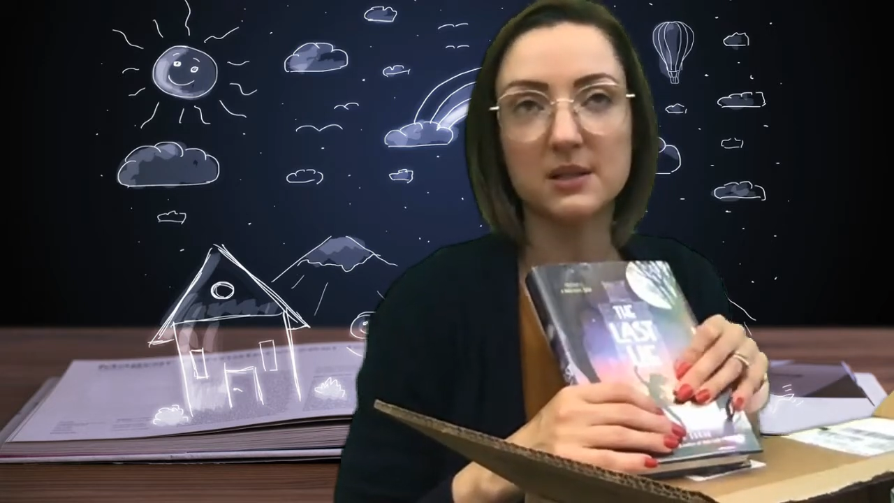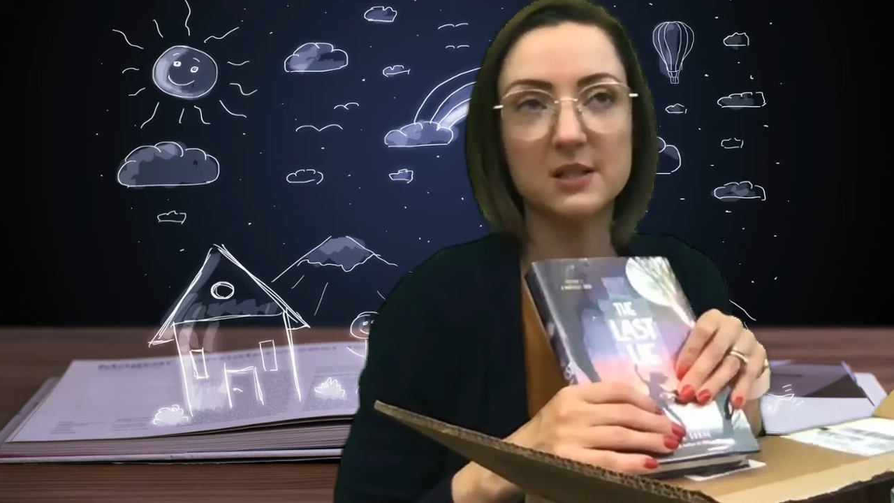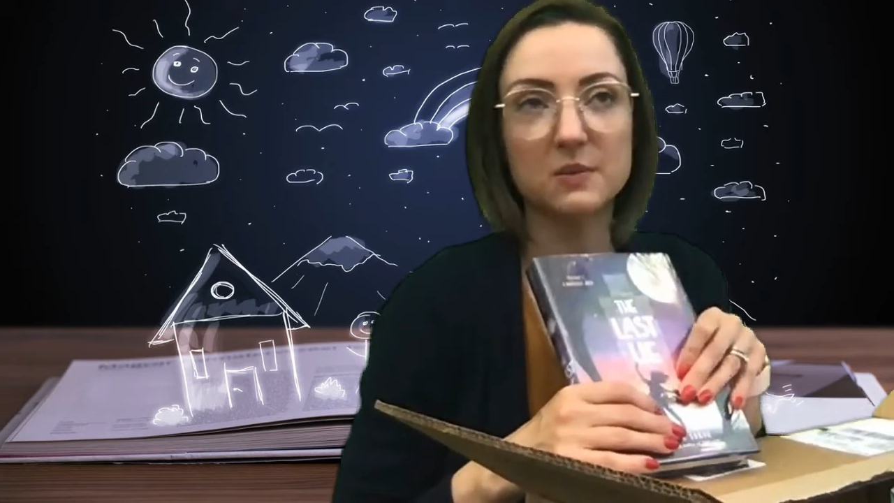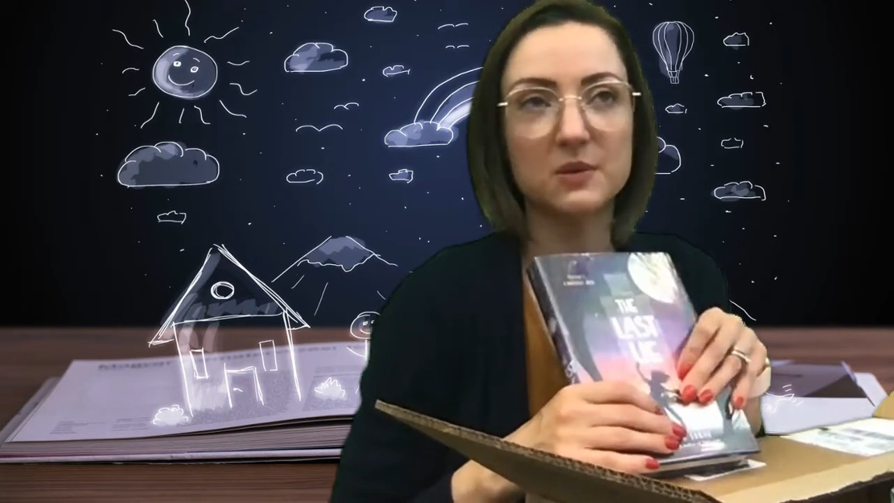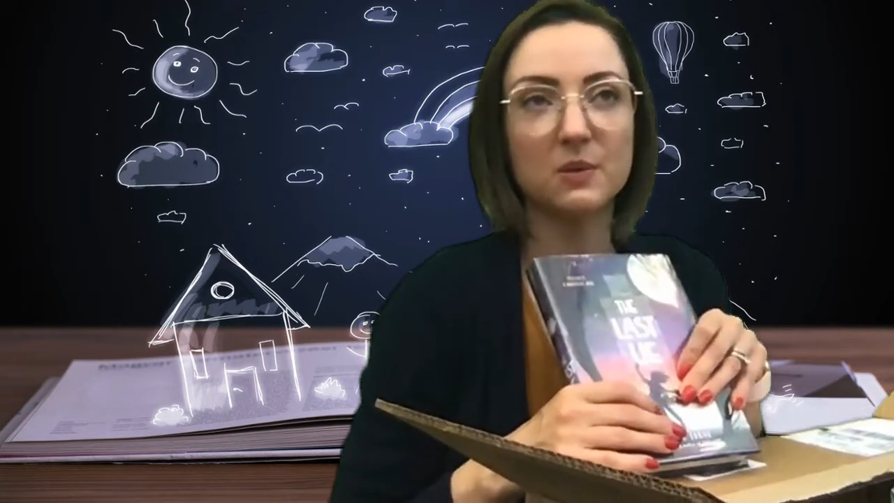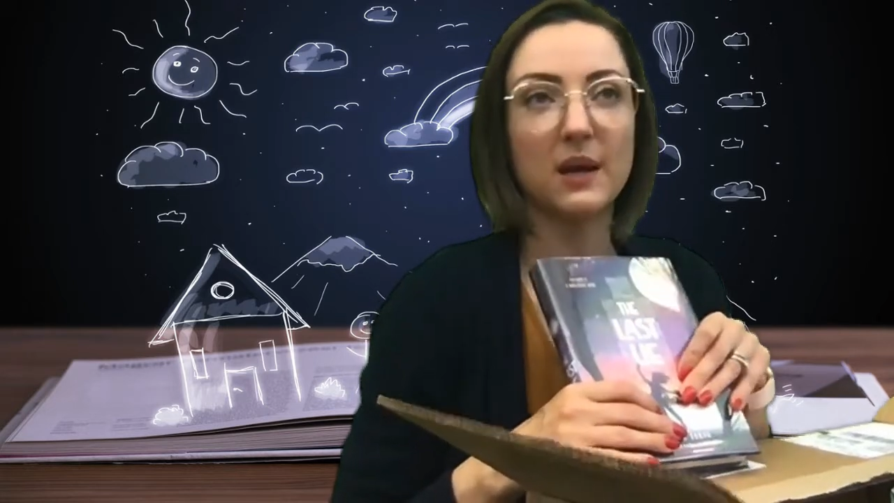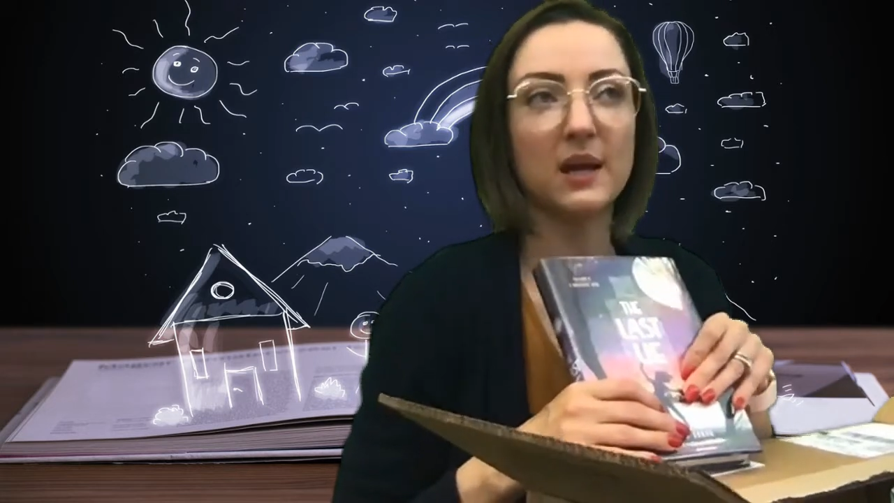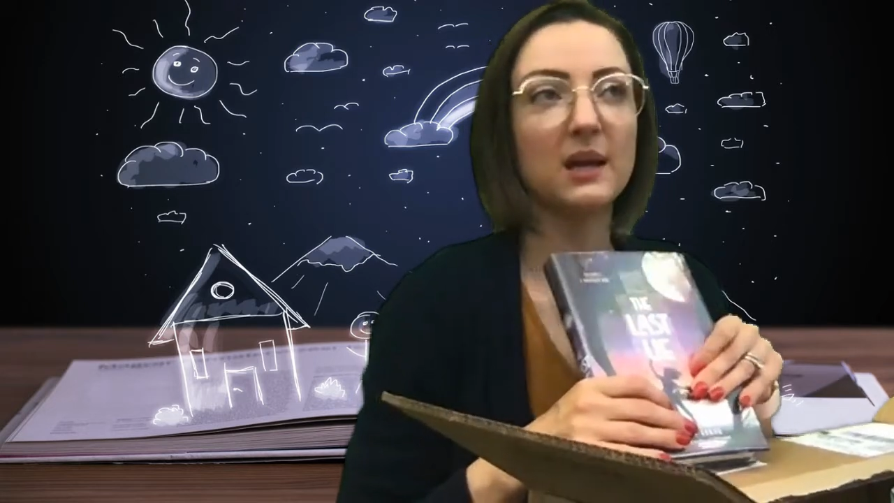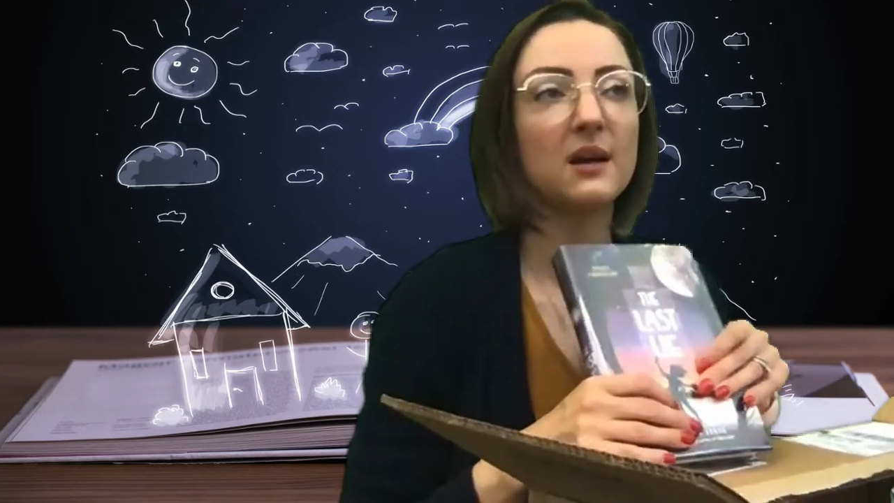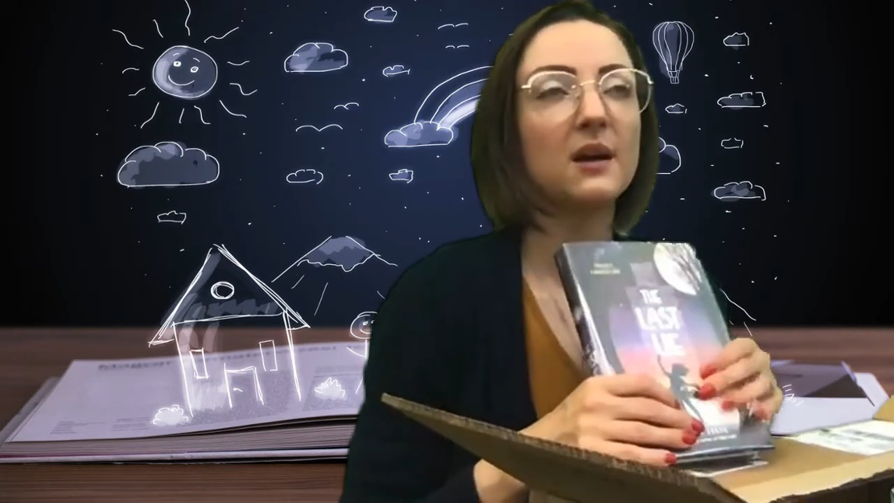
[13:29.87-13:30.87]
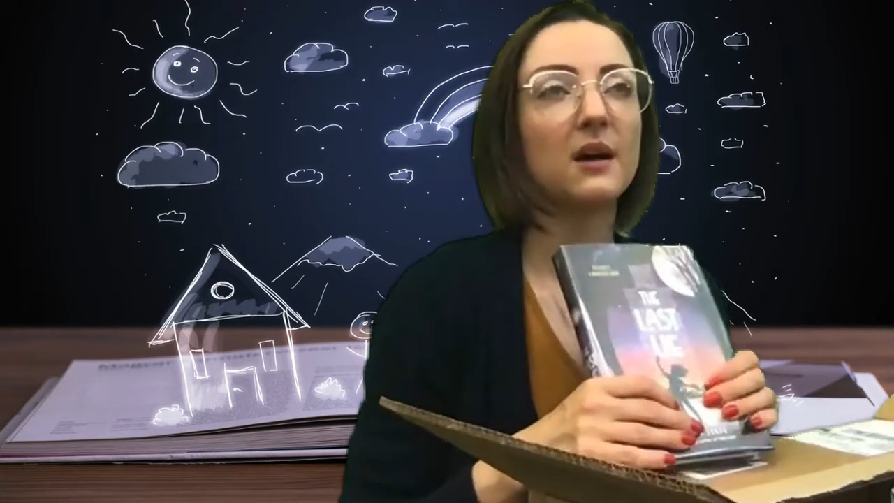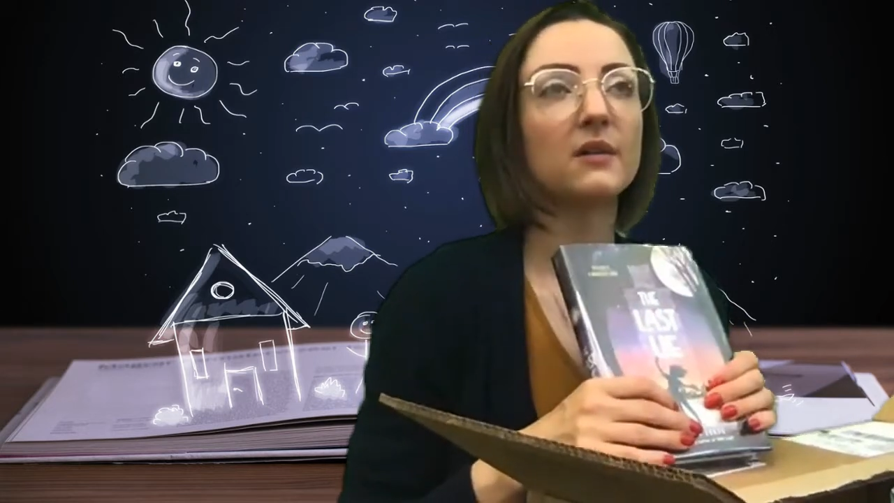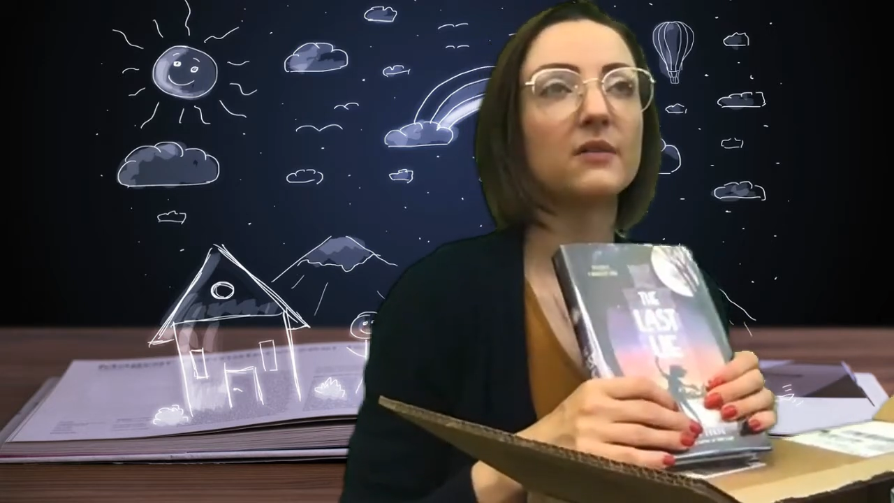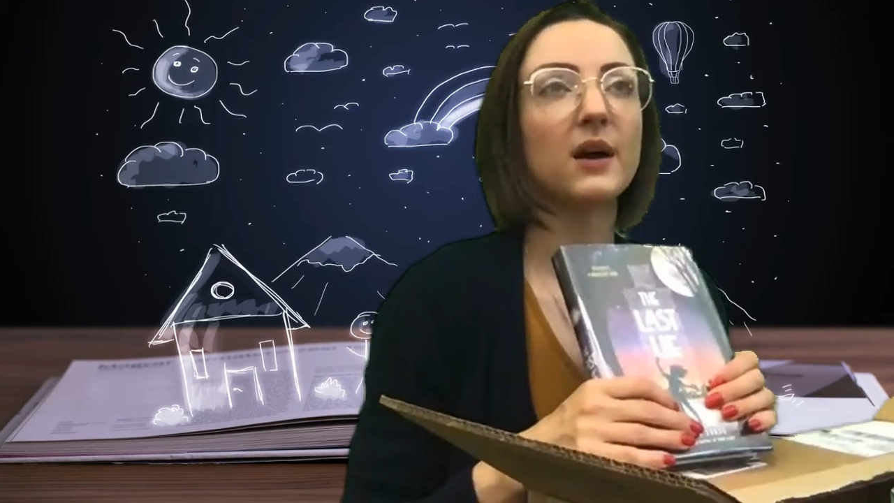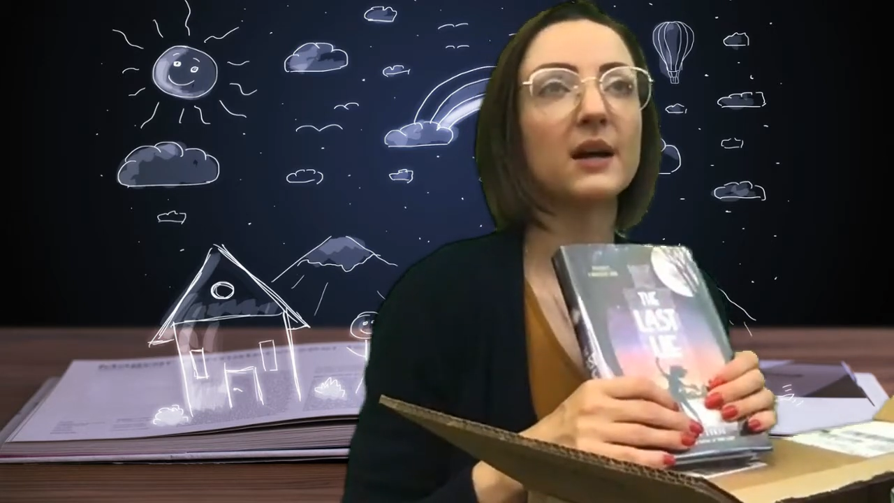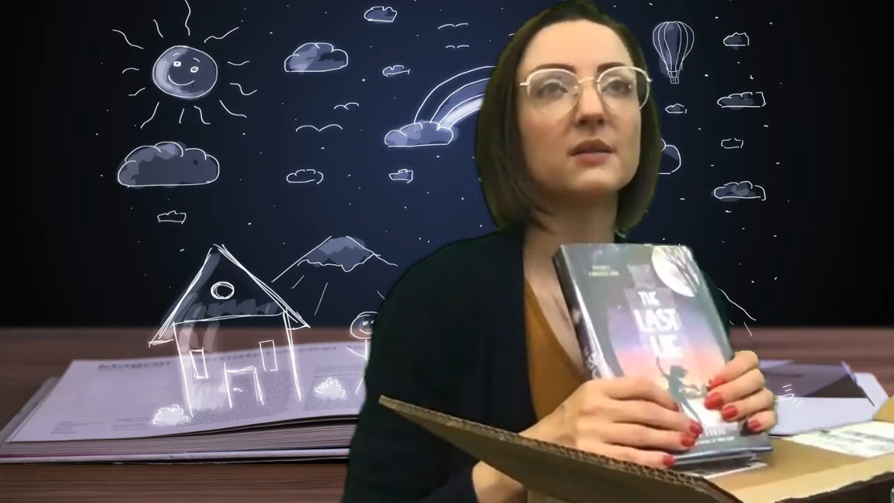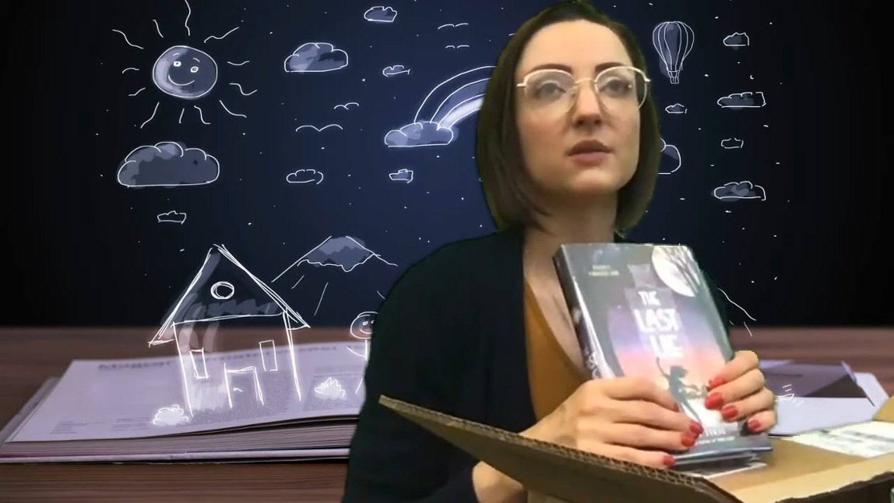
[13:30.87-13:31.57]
And this was a way of kind